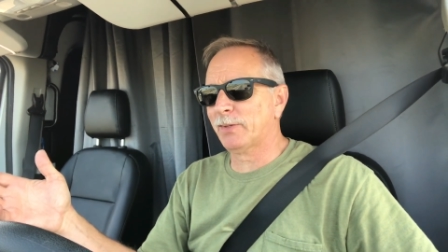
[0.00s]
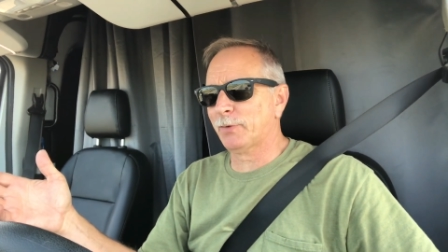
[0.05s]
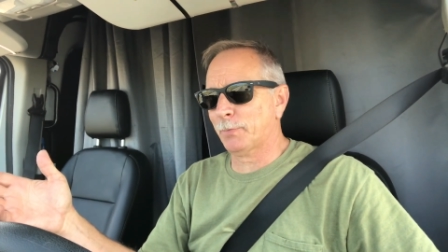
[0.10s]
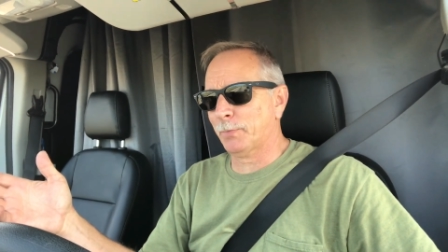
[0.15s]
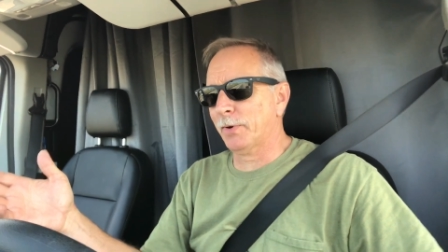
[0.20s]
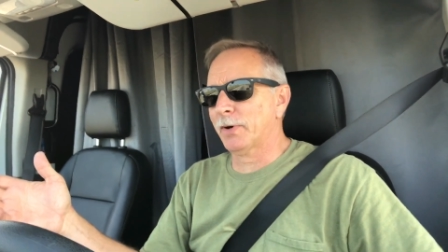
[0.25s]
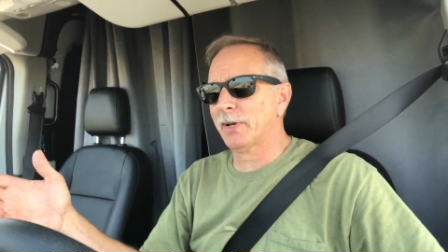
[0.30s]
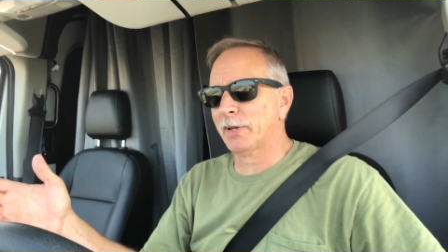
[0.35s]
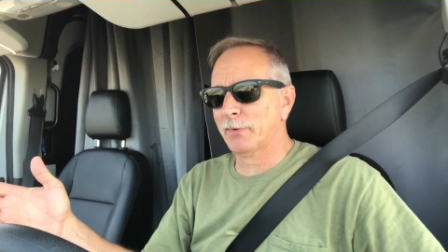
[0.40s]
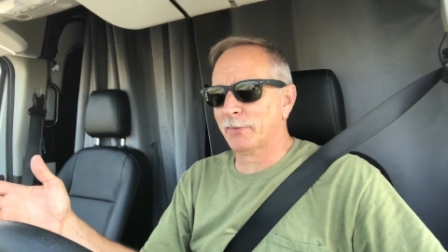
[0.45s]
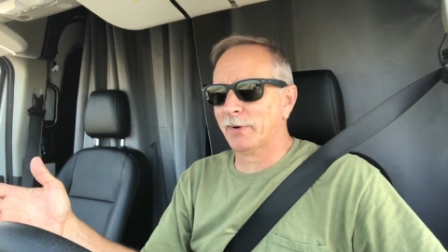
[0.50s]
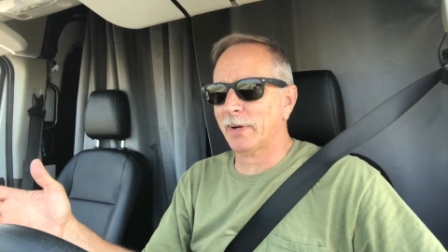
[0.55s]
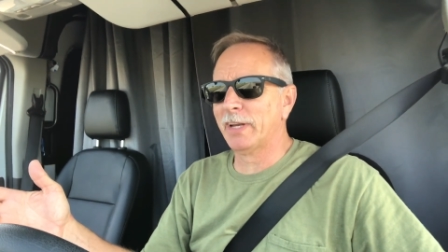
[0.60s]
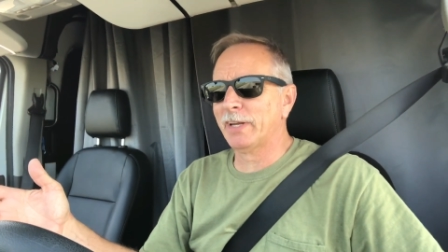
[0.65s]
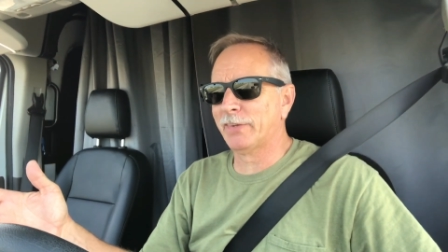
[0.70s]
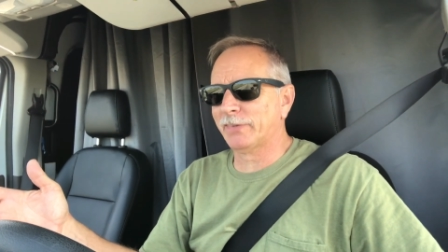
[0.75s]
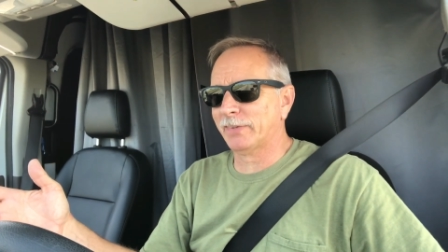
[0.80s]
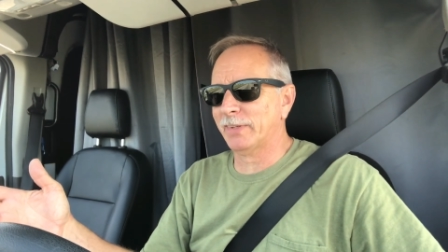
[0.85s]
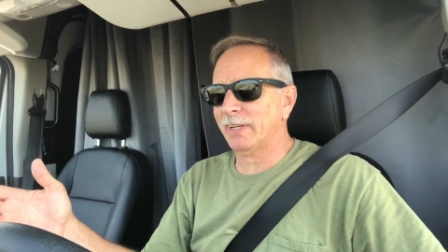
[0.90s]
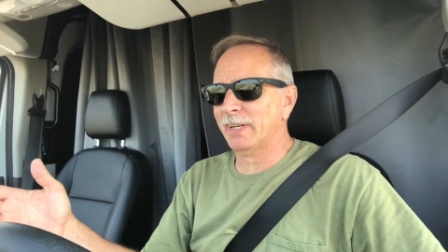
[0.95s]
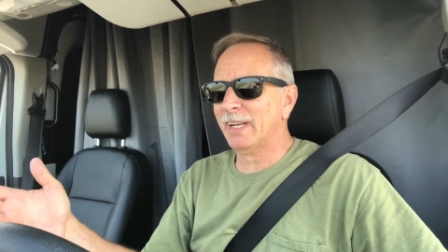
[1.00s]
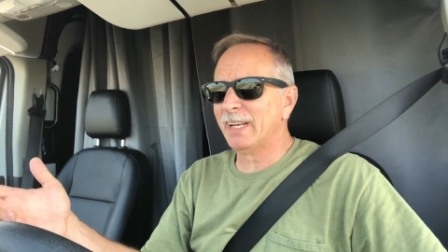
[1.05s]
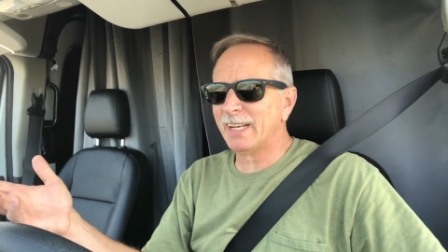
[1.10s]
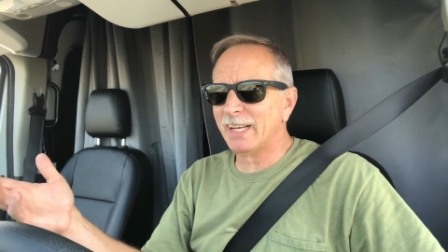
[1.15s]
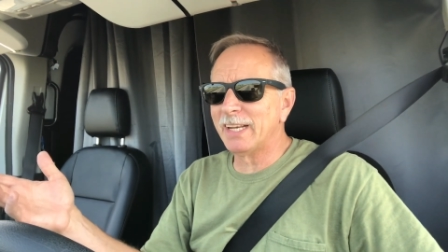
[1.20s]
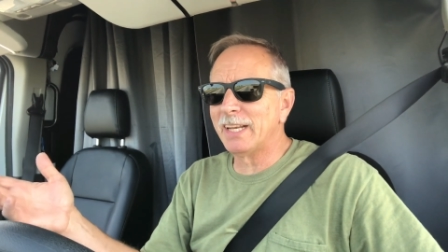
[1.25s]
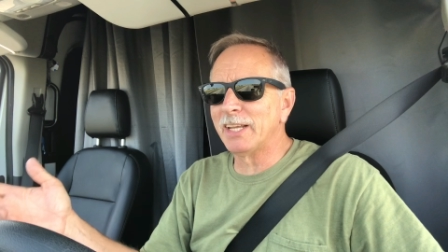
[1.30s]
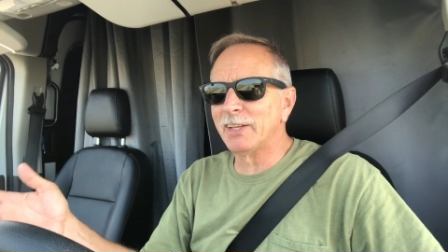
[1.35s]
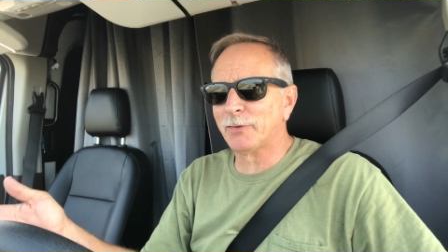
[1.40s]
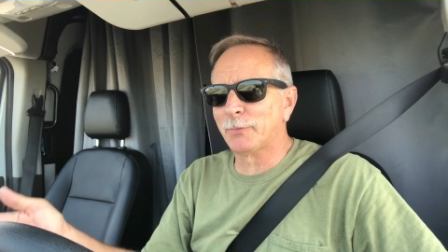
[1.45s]
pretty recent, and
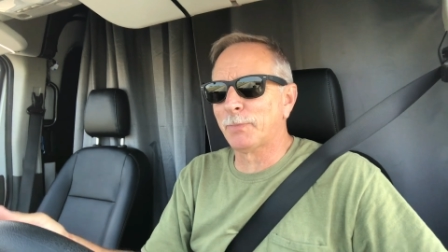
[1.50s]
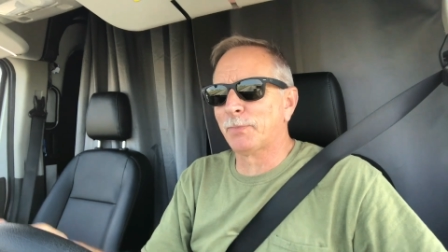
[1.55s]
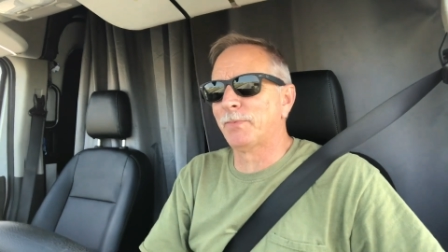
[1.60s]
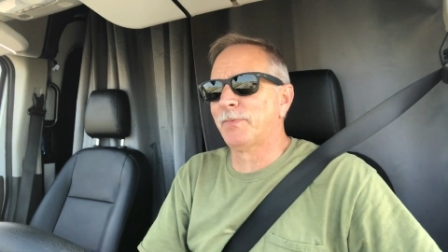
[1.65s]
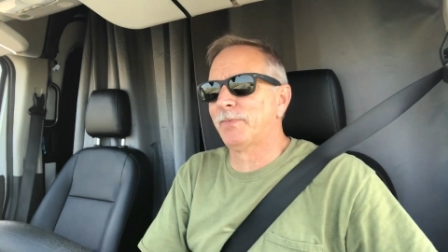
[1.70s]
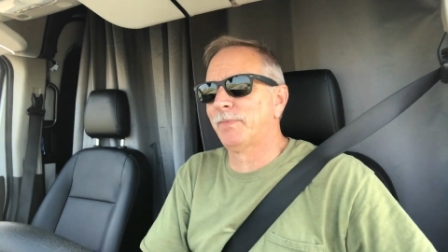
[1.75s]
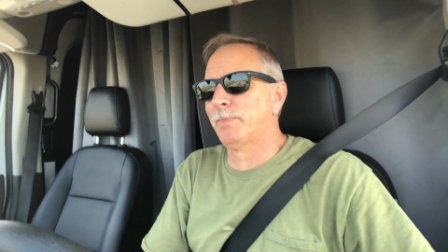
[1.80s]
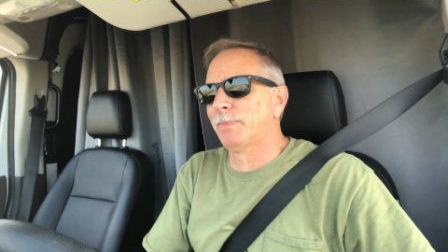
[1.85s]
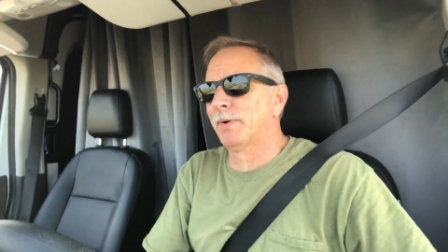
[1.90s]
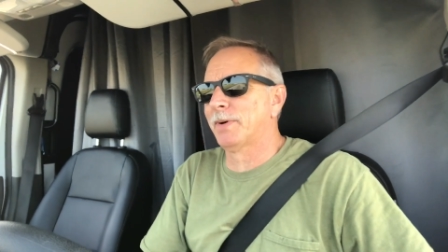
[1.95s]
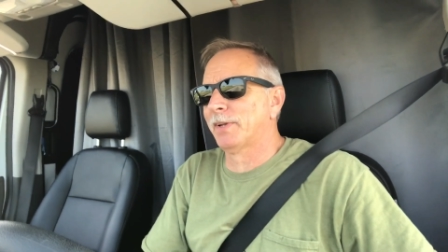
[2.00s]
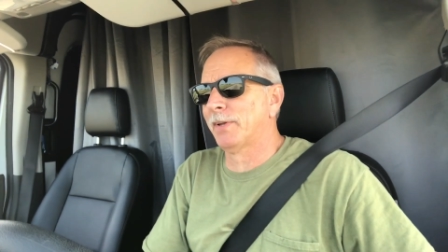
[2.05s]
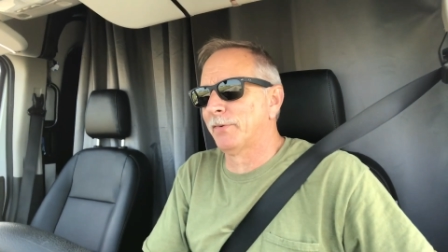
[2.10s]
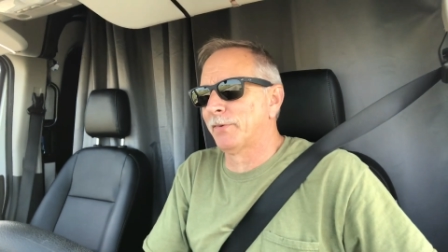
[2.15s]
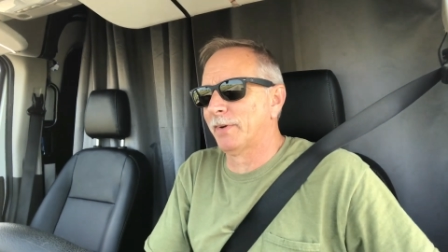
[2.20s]
it is pretty